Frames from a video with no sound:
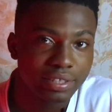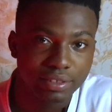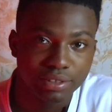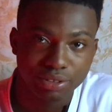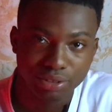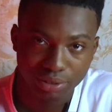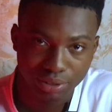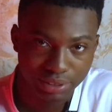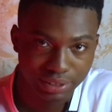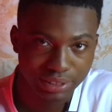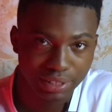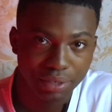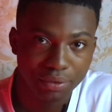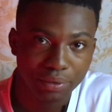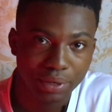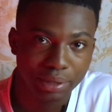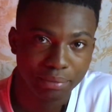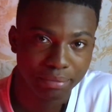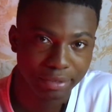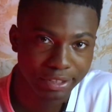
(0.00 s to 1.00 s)
You understand what
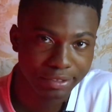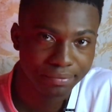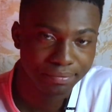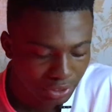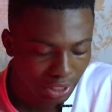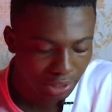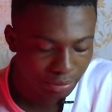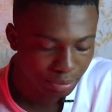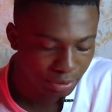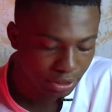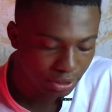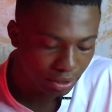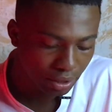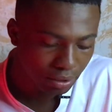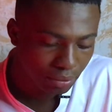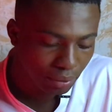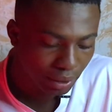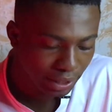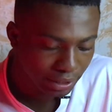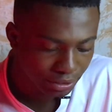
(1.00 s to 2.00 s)
I mean? That's basically
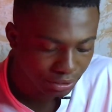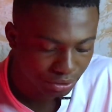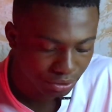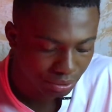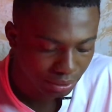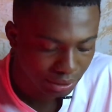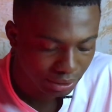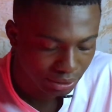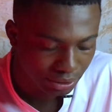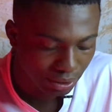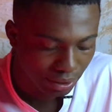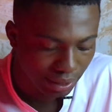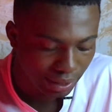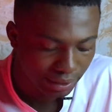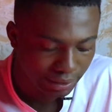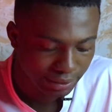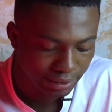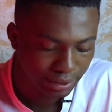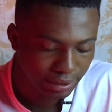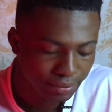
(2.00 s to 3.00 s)
what I use with the
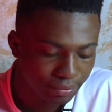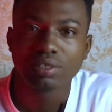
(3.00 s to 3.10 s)
stochastic.